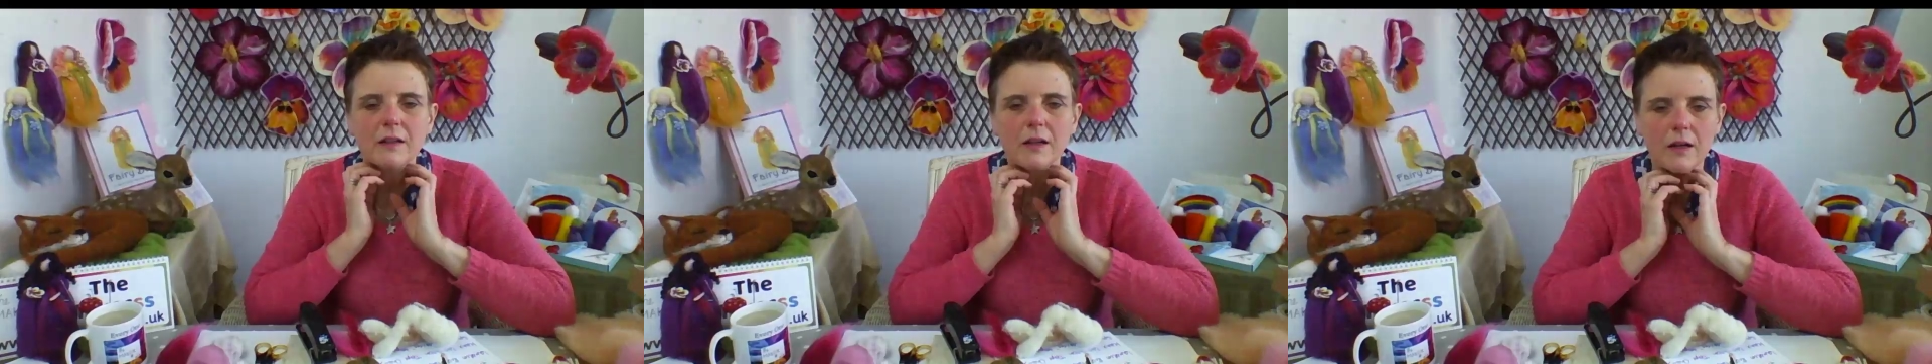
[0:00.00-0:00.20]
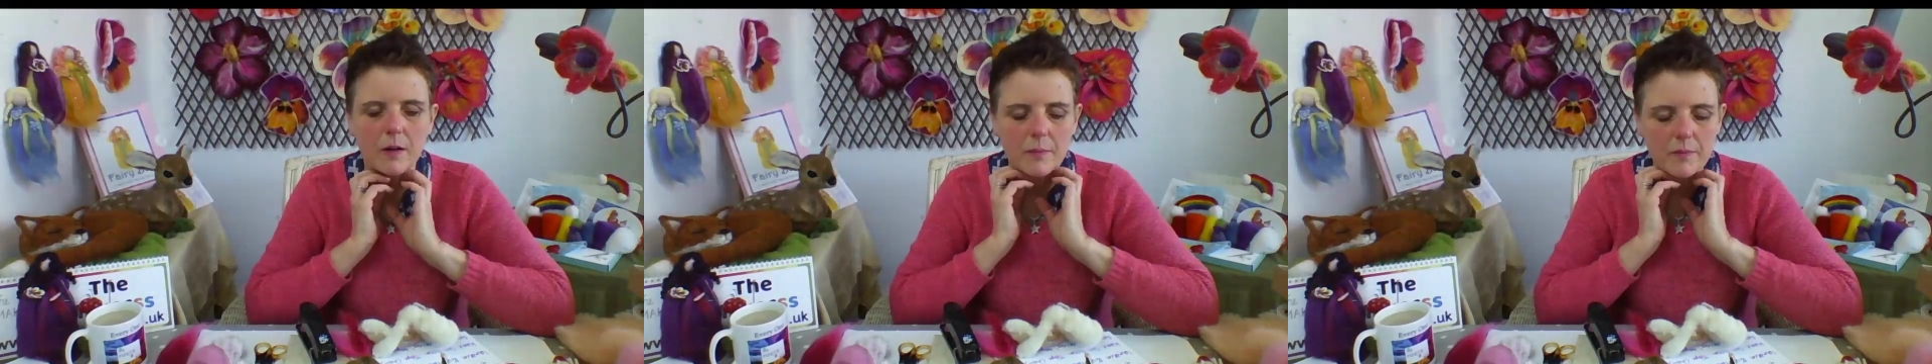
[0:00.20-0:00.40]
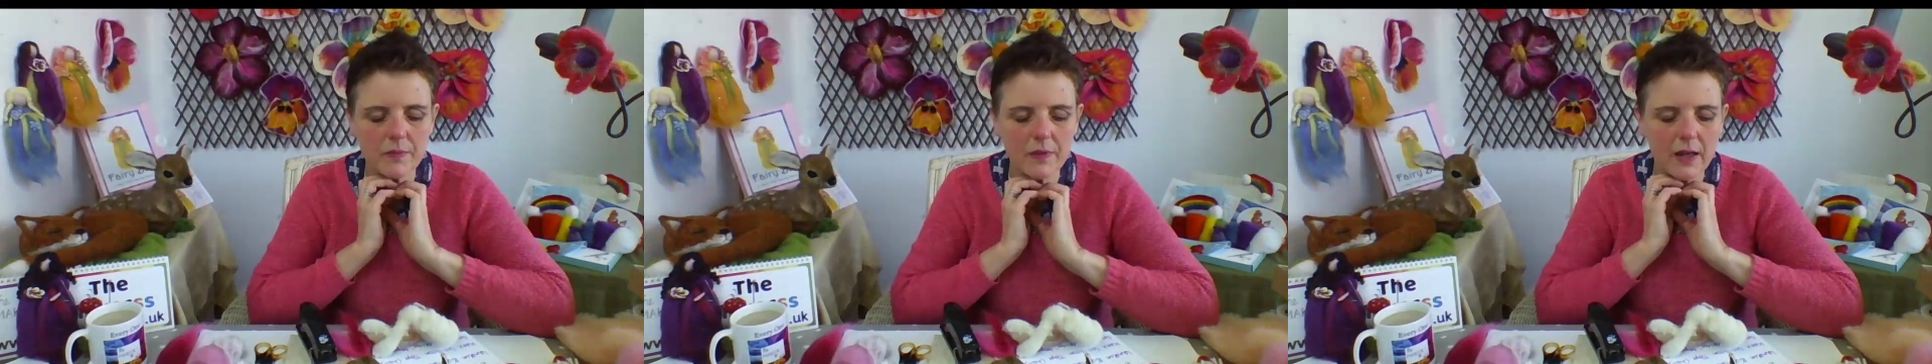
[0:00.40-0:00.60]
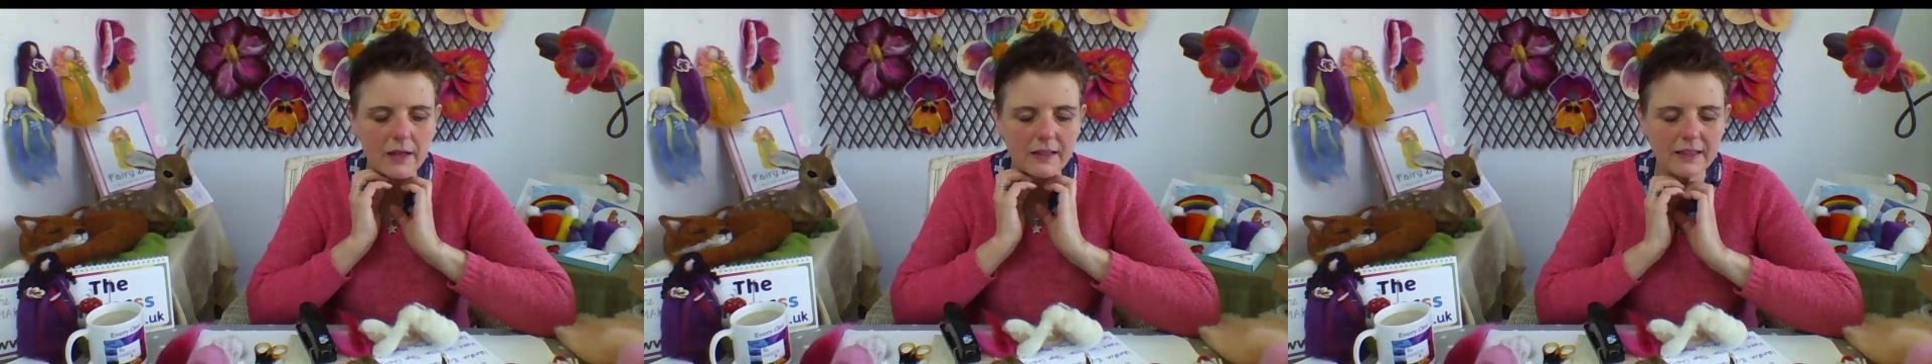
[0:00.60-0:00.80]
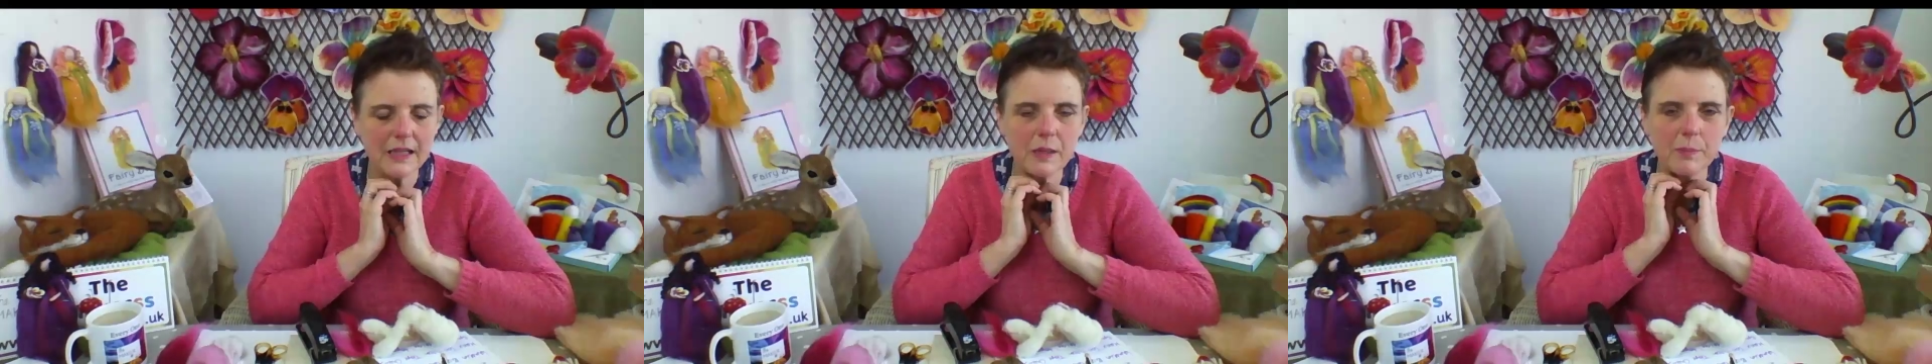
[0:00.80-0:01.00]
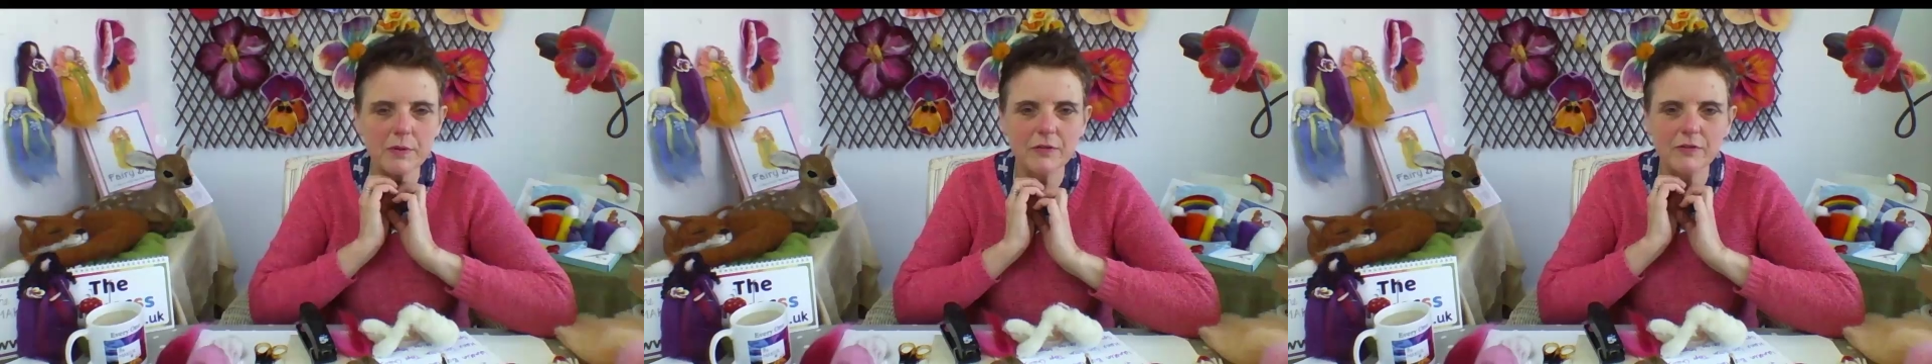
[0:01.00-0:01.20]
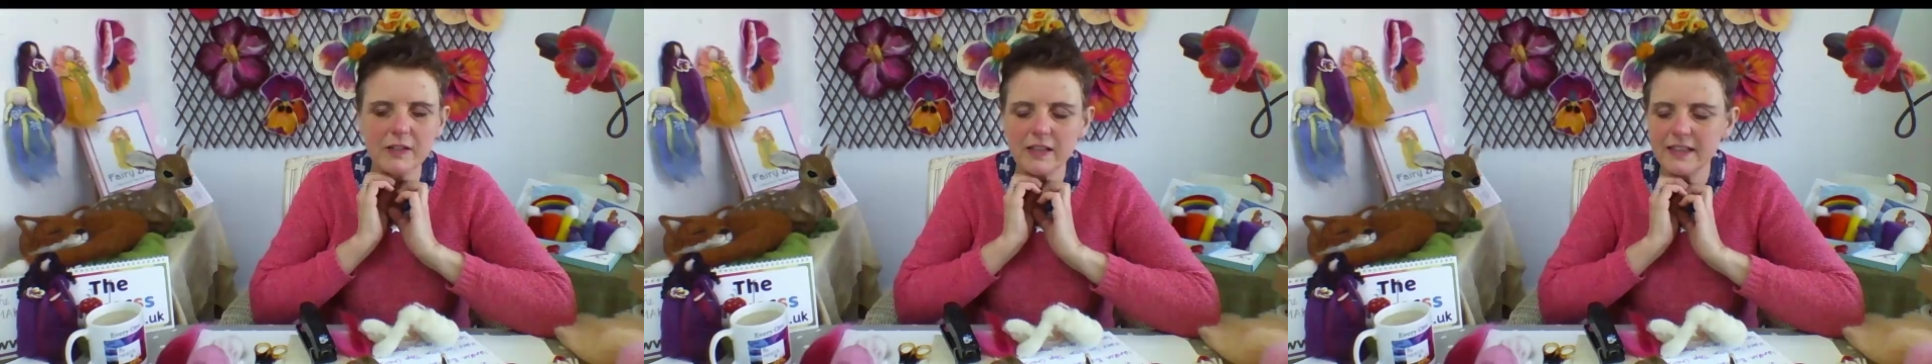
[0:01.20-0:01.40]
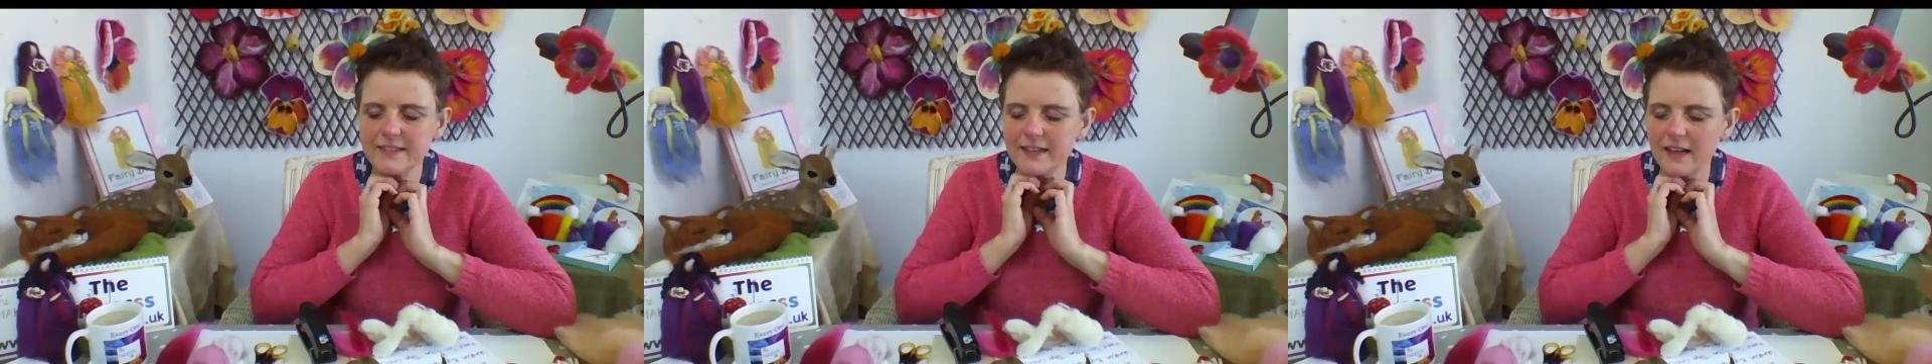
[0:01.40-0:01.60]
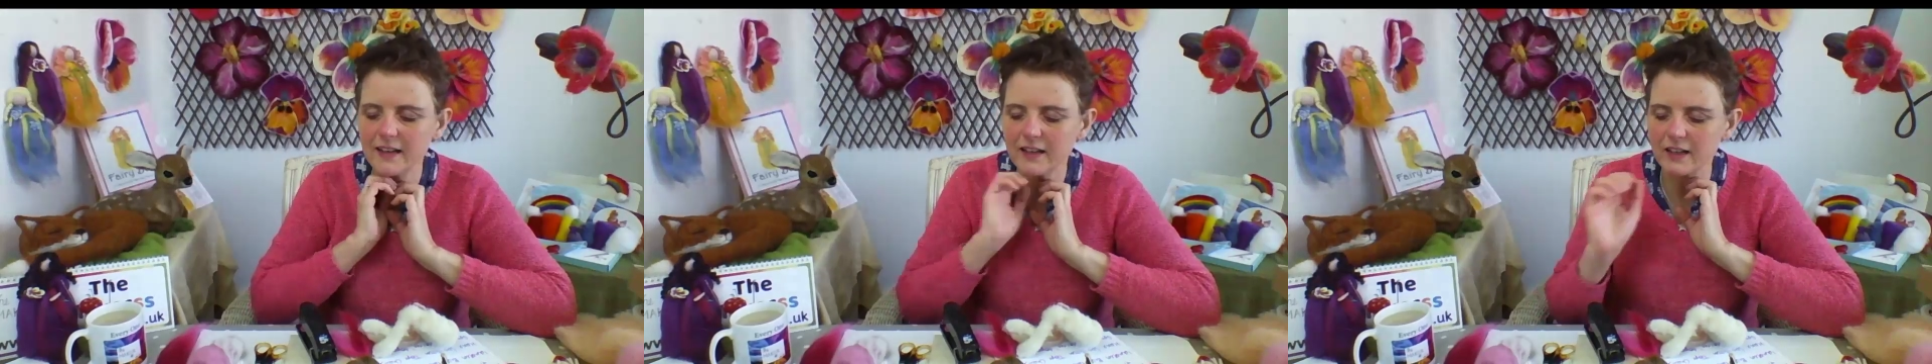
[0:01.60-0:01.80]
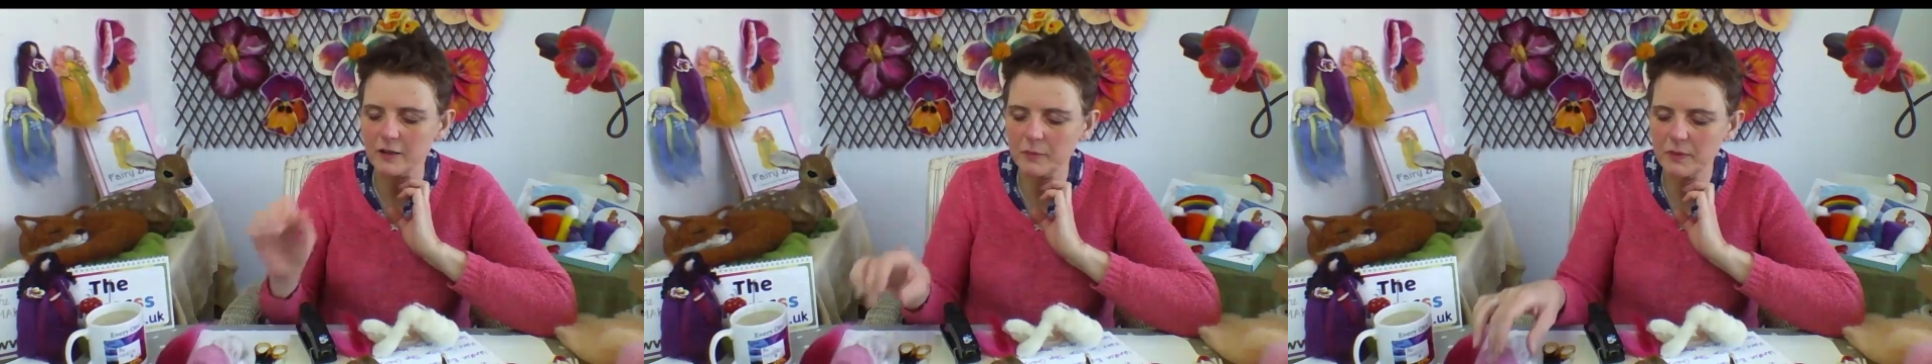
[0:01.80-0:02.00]
and keep it really
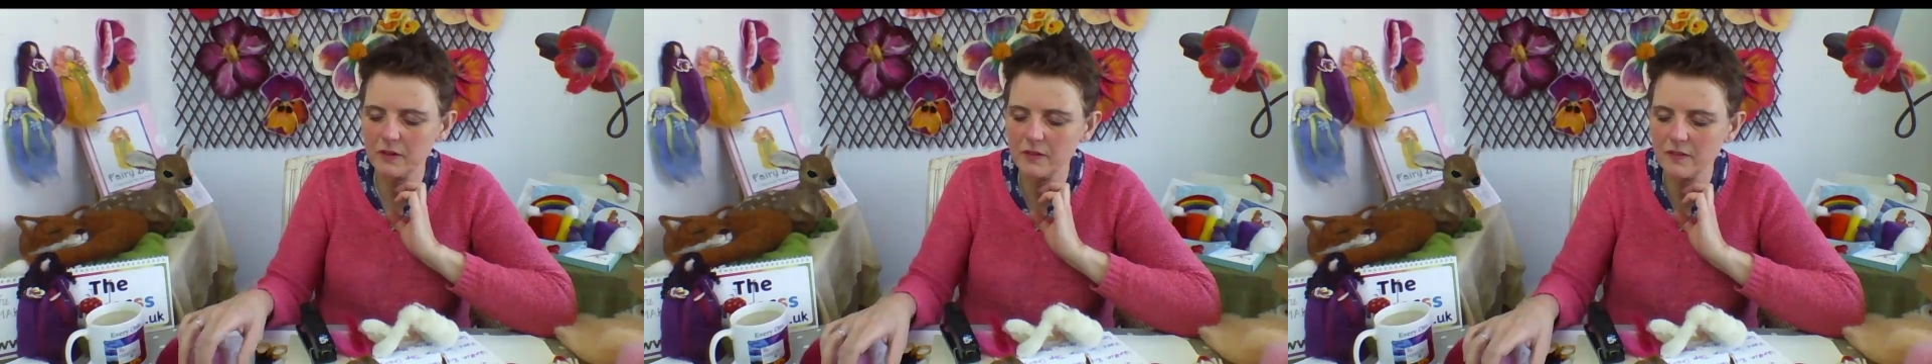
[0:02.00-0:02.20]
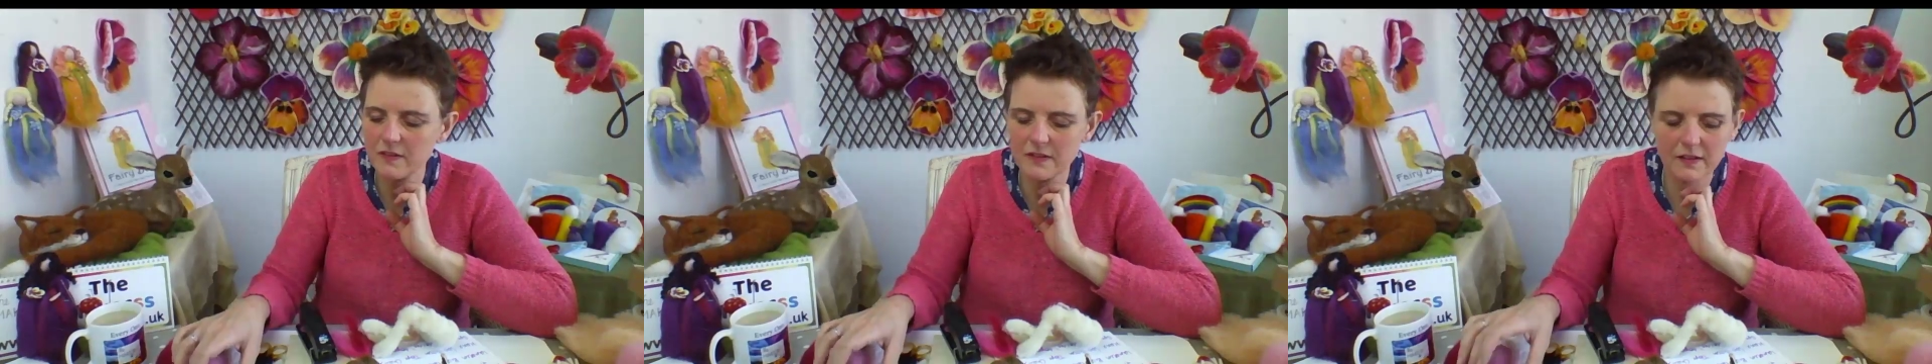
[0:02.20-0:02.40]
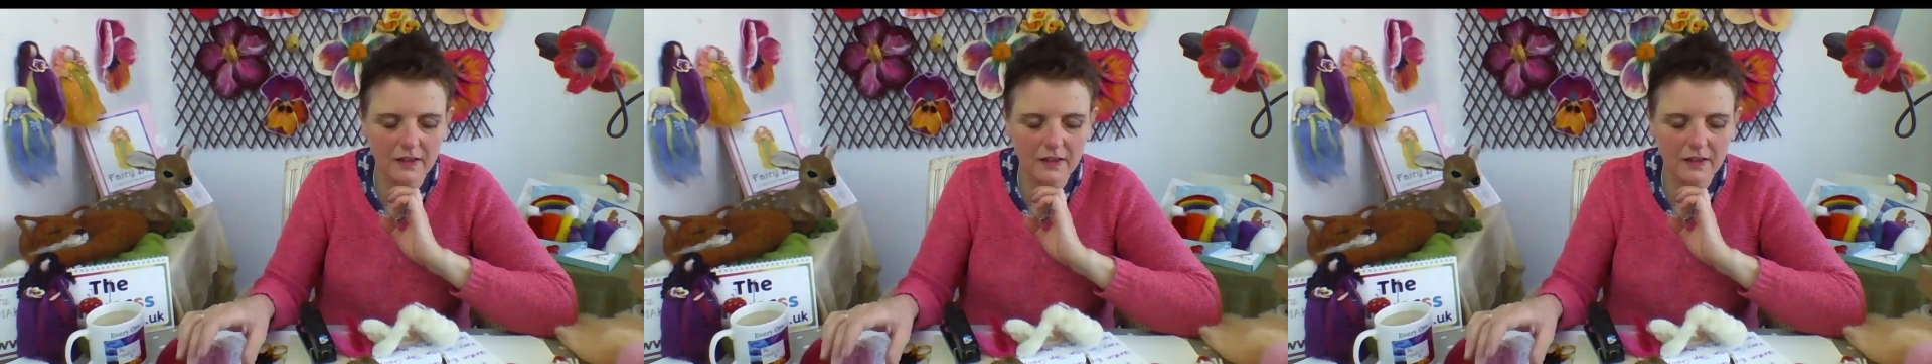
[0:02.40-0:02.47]
delicate, because